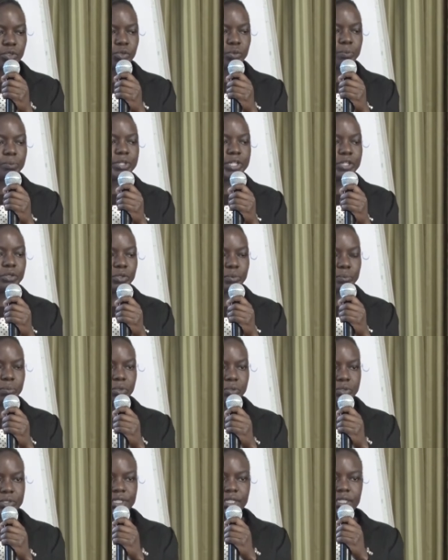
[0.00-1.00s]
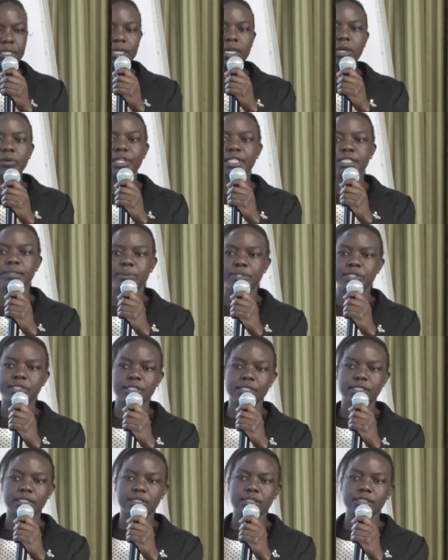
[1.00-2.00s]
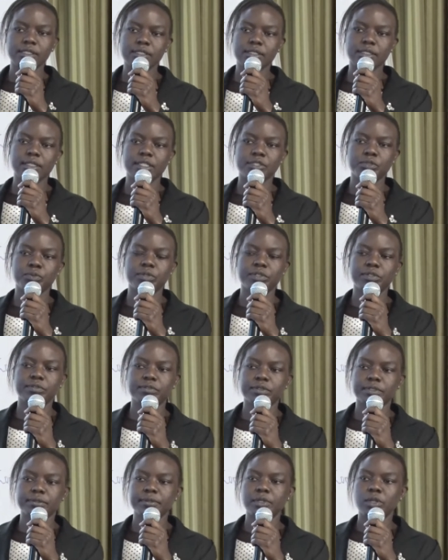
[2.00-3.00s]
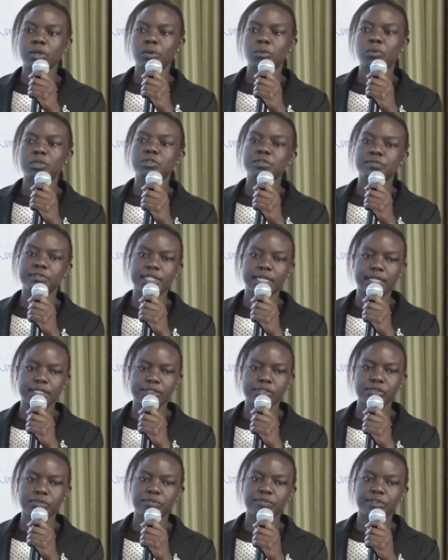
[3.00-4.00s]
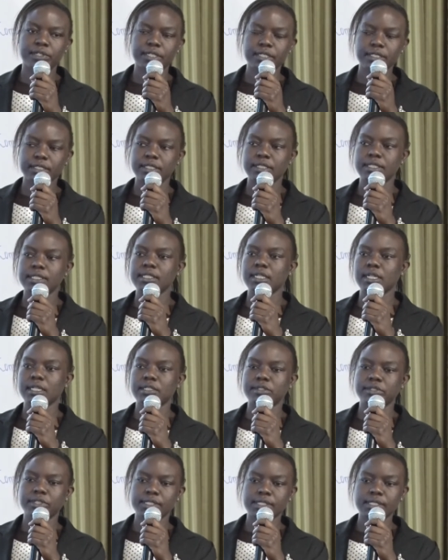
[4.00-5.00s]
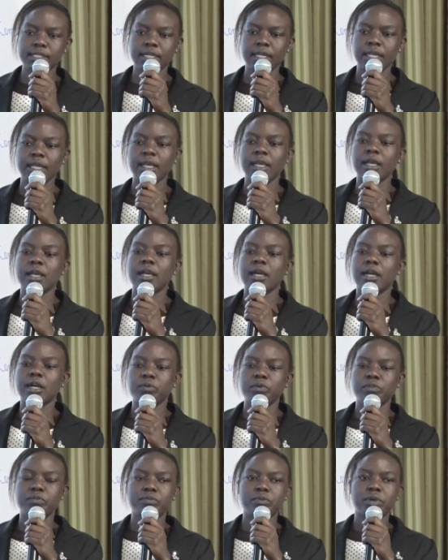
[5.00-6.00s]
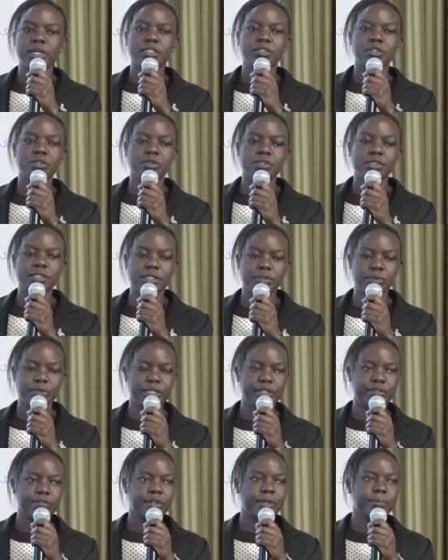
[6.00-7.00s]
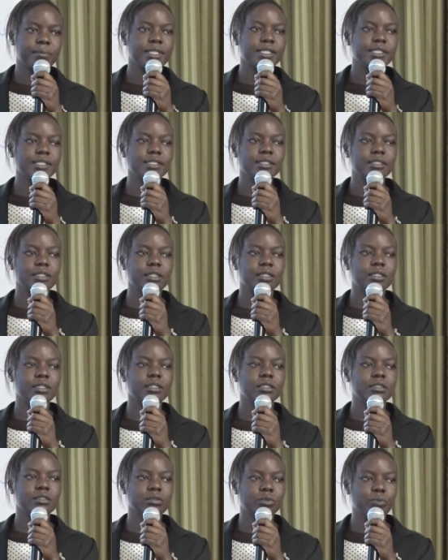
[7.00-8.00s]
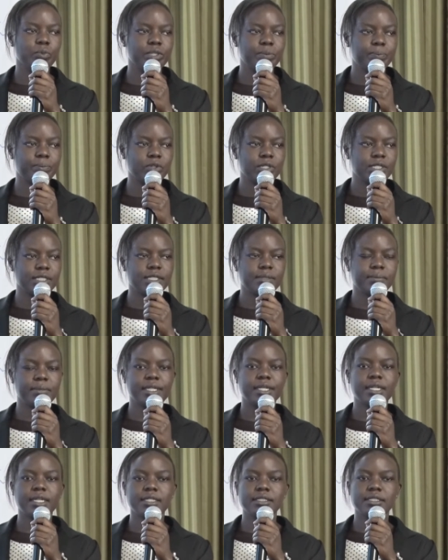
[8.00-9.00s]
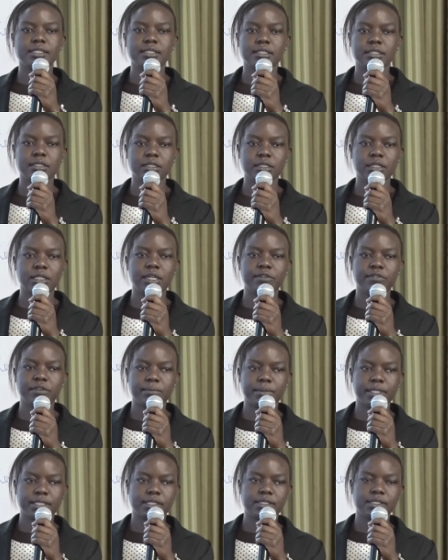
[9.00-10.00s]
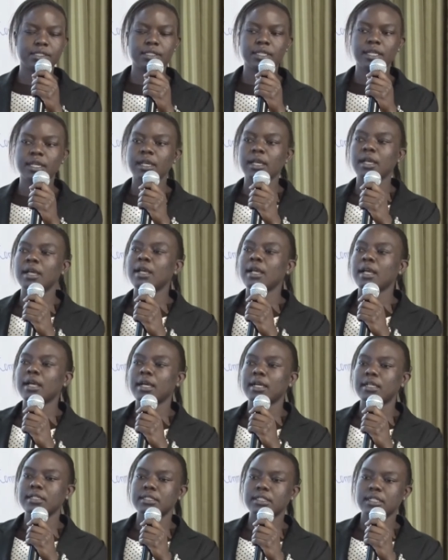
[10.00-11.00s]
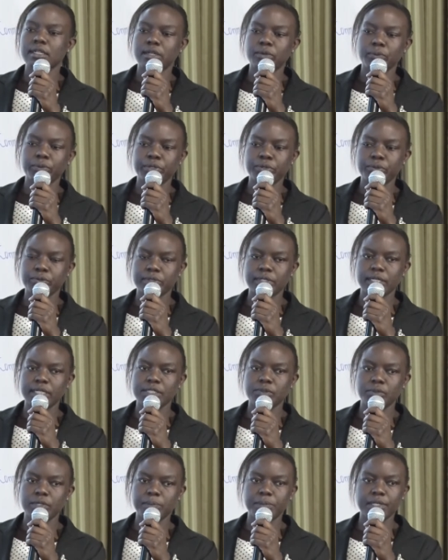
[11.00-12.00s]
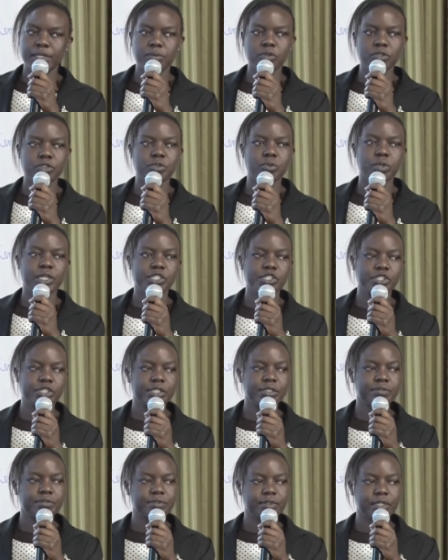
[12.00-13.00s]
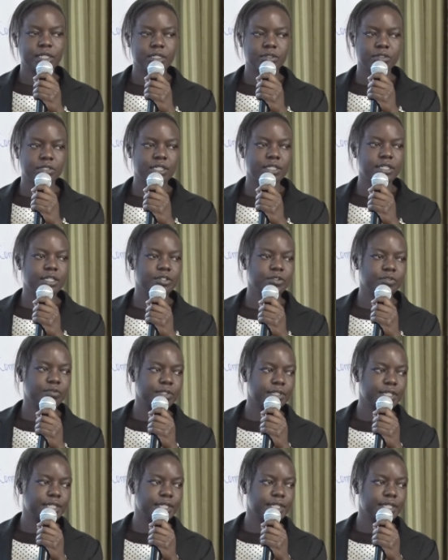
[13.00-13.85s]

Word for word: to bring on board our experiences that we've, uh, what we've done so far in these countries. Uh, we've worked closely with the farmers, uh, with the policymakers, uh, governments, and uh, we know that we'll be able to achieve a lot at the end of